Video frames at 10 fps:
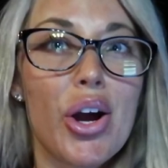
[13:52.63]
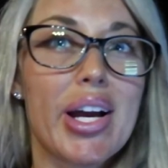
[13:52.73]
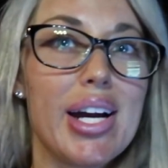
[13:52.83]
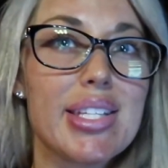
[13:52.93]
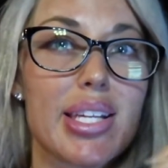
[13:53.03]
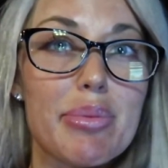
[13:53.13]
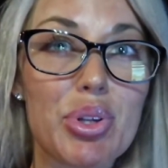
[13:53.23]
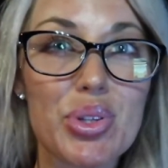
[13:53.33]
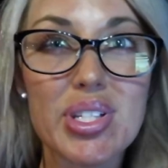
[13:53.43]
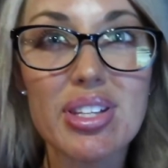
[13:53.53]
Alright guys, I'm
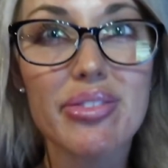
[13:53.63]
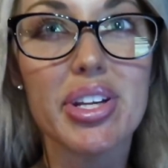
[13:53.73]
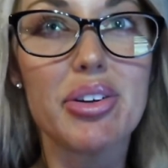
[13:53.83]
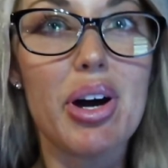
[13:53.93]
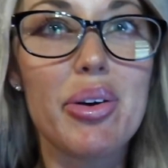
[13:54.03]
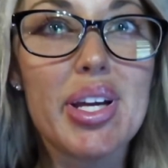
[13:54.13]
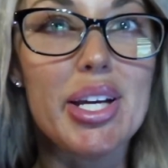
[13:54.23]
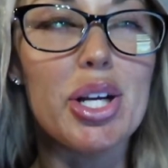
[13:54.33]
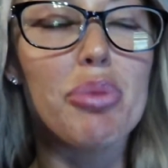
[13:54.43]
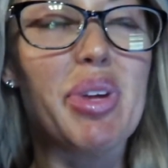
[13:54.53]
closing the video out
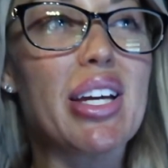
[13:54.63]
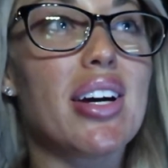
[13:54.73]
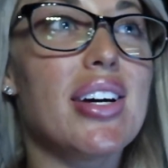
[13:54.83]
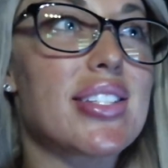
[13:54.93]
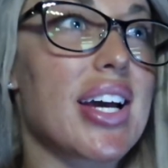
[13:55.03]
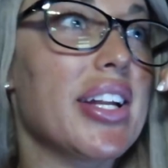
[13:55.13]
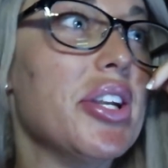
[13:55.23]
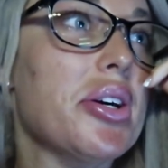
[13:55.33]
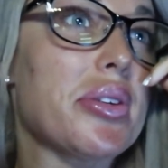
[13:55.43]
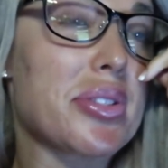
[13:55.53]
here because I
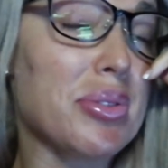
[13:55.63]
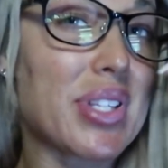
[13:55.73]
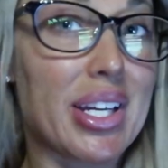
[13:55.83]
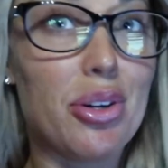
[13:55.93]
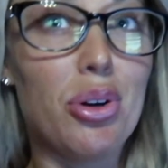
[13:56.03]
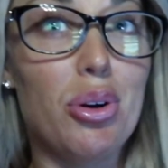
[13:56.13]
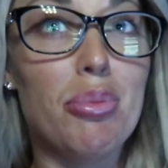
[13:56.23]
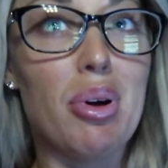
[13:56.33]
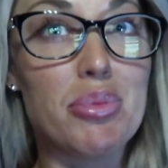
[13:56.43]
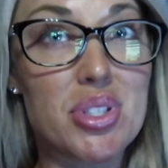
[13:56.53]
know as soon as I get
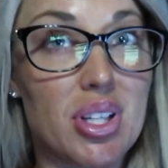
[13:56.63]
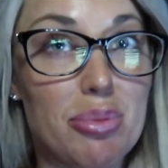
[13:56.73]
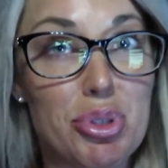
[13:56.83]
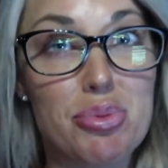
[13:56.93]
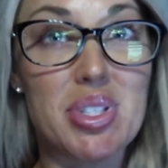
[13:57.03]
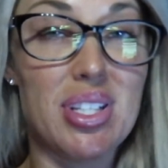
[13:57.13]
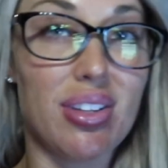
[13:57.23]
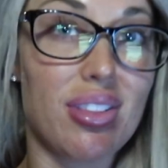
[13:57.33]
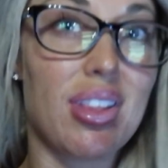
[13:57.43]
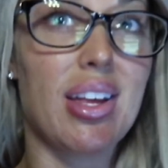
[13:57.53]
home, I'm just gonna brush my
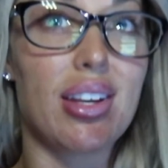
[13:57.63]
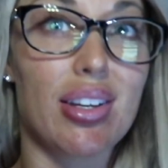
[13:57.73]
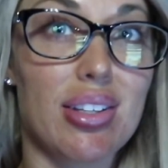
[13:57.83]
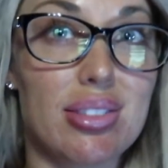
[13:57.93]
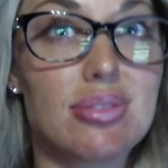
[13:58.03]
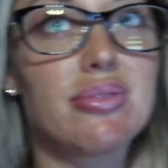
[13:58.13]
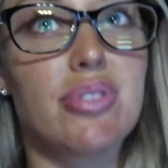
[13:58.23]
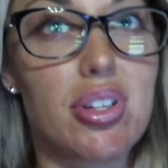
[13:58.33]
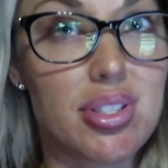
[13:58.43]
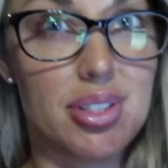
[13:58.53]
teeth and
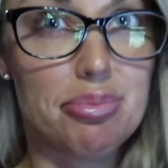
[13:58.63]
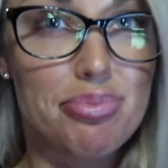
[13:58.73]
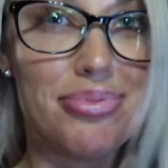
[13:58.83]
fall asleep.